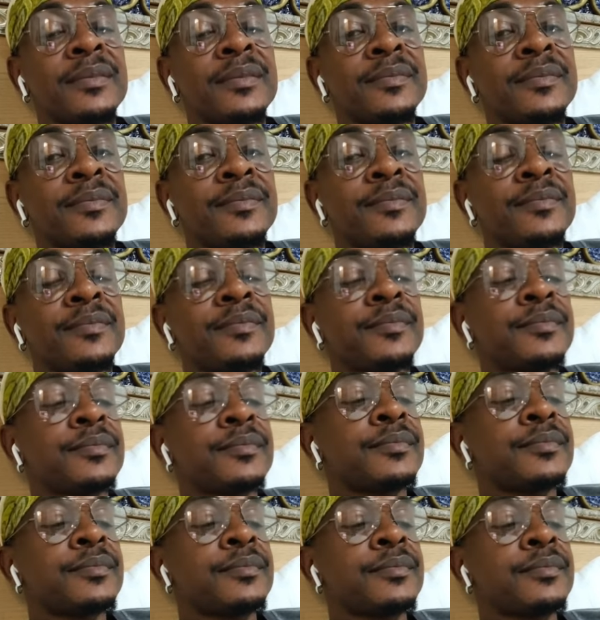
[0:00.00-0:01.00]

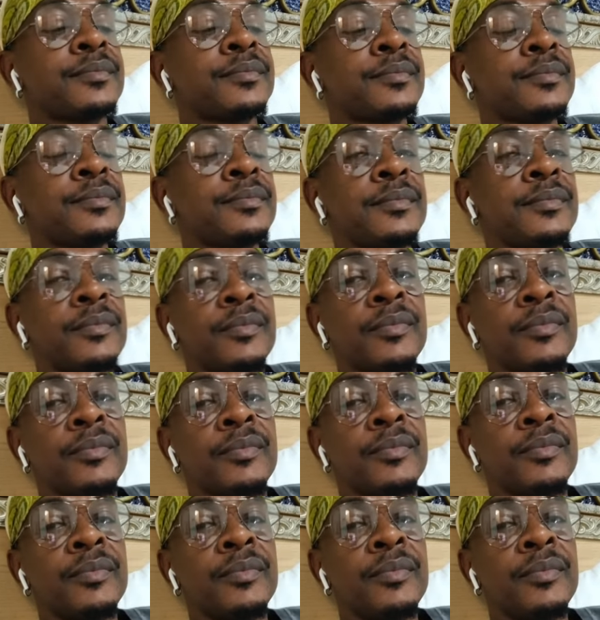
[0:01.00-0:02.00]

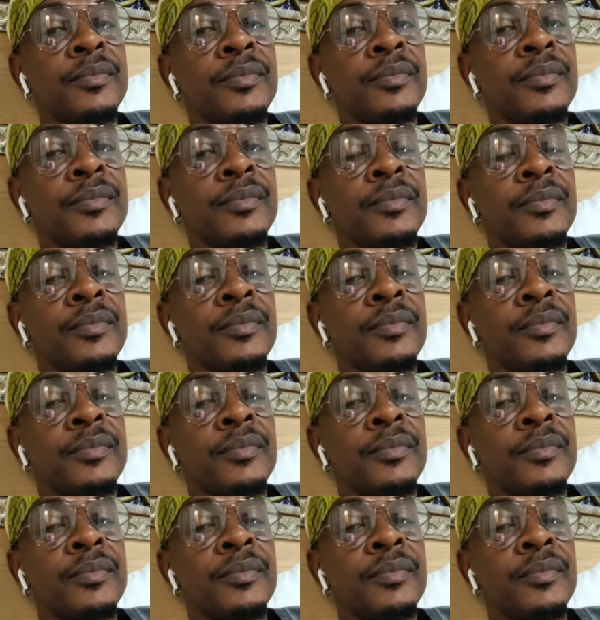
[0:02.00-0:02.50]
Nothing is said.